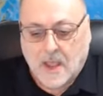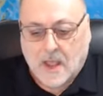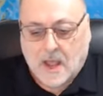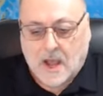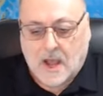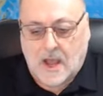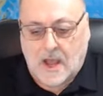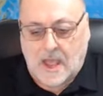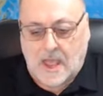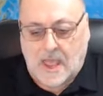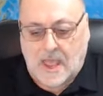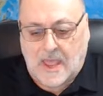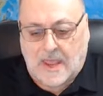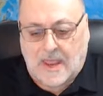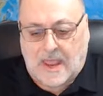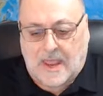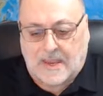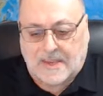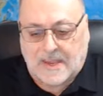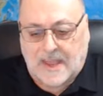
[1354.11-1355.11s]
uh, and,
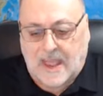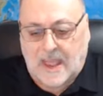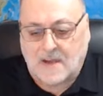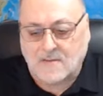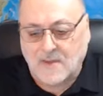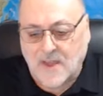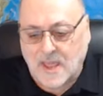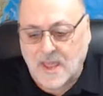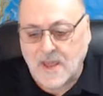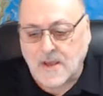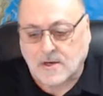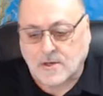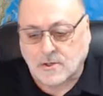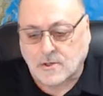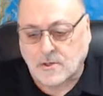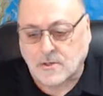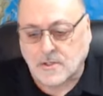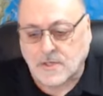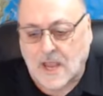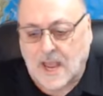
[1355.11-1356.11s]
and have
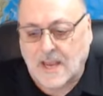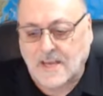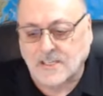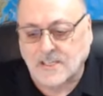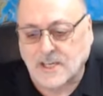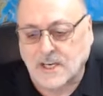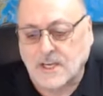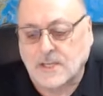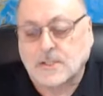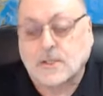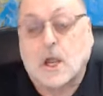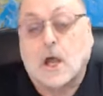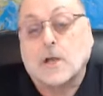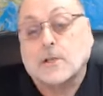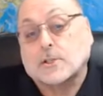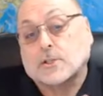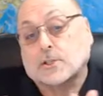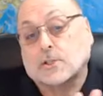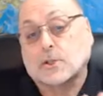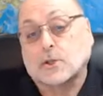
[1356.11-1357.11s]
exercised its
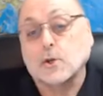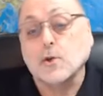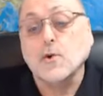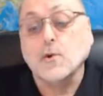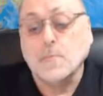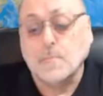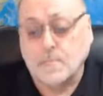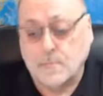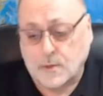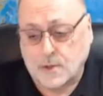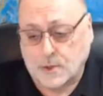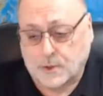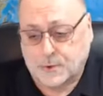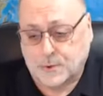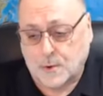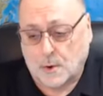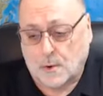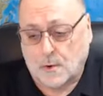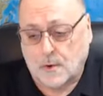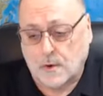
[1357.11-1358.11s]
assumed
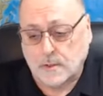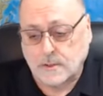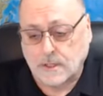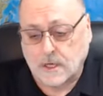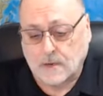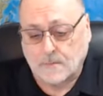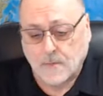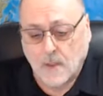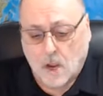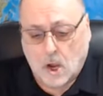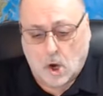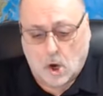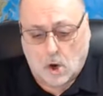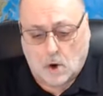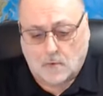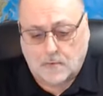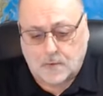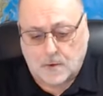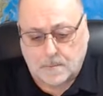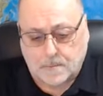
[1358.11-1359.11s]
authority
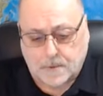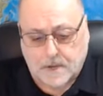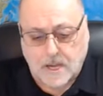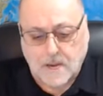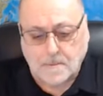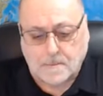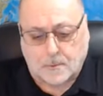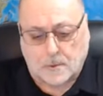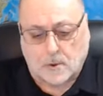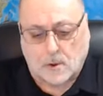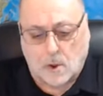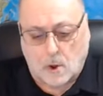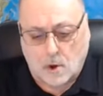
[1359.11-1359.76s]
over people,